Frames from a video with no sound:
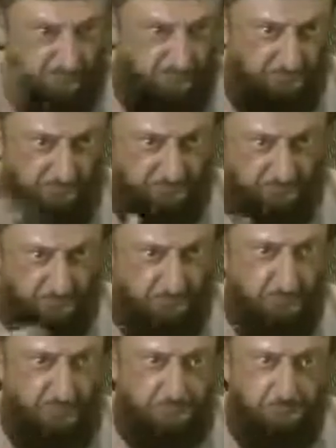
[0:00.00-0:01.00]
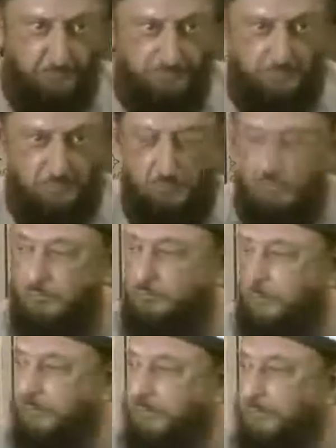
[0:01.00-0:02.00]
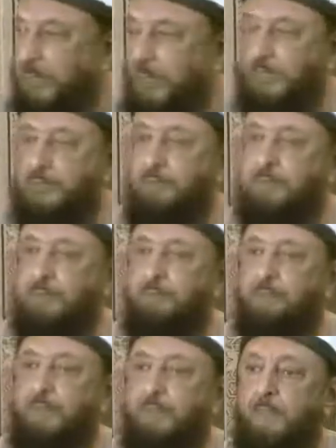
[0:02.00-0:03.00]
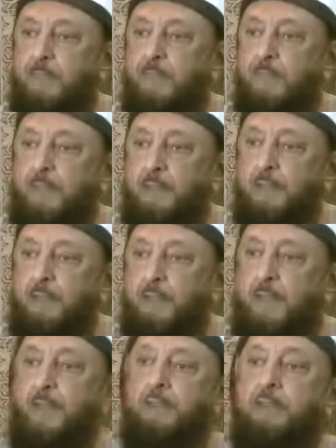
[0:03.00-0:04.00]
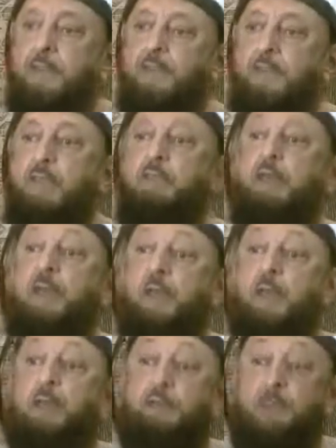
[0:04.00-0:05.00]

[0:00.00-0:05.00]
the veils, of course, were removed from his eyes, and he then